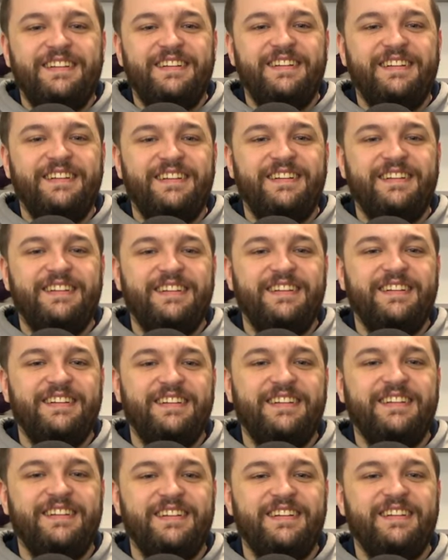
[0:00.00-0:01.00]

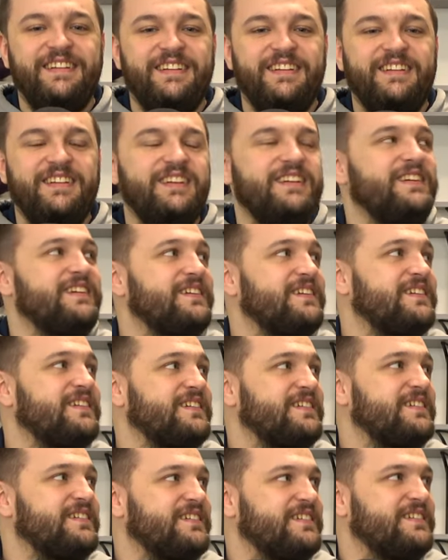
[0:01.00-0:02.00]

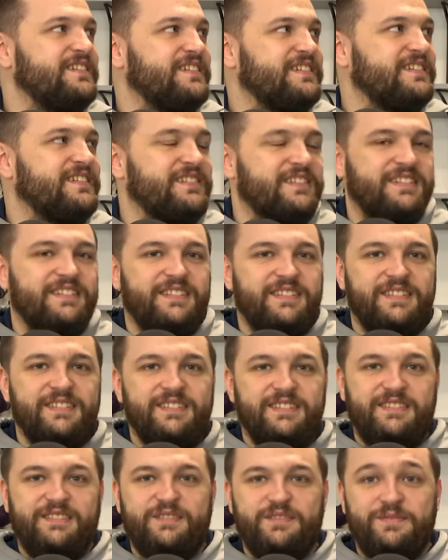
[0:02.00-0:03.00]

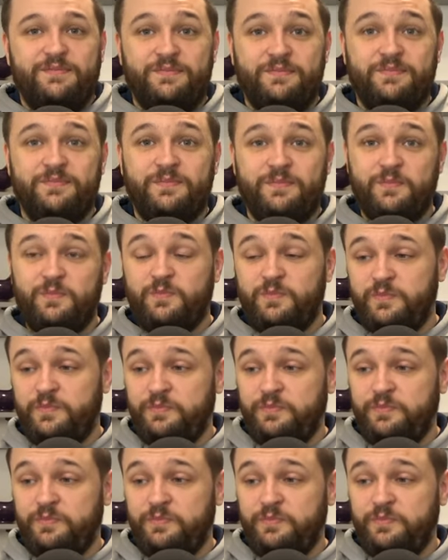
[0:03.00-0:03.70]
The person shown says nothing.